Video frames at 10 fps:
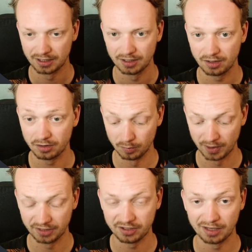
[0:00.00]
You
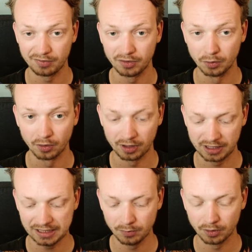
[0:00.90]
might have your
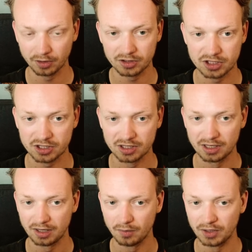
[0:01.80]
keywords,
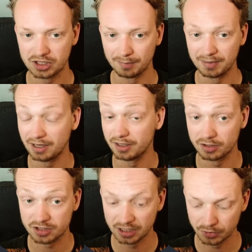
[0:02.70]
which can be either a
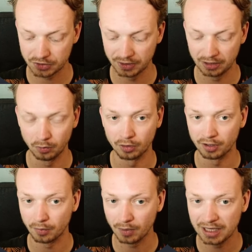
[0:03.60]
single string or an
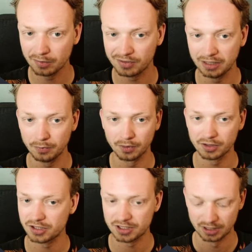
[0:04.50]
array of
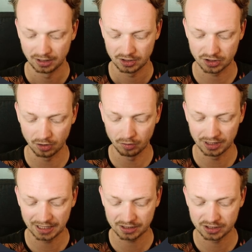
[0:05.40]
keywords. So
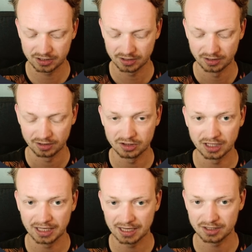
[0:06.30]

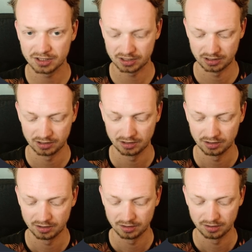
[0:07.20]
Next.js,
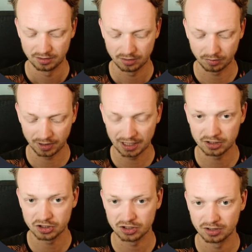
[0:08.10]

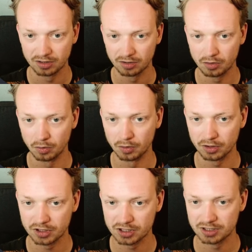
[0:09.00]
crash,
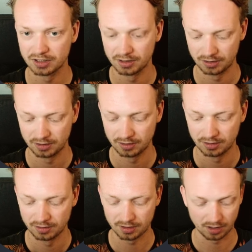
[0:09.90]
course,
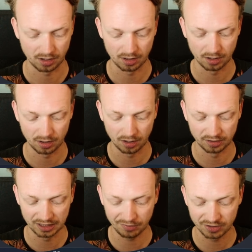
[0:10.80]

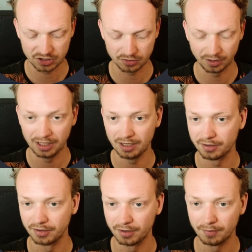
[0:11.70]
dev history, I
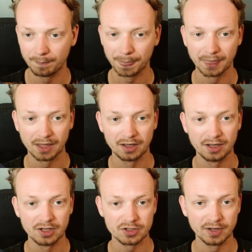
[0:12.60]
don't know.
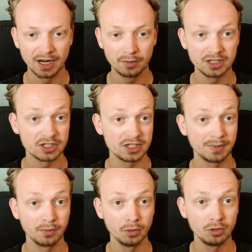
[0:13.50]
So now this is in my
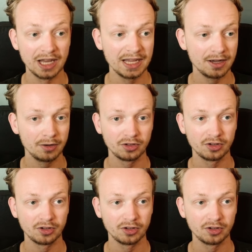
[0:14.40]
root layout.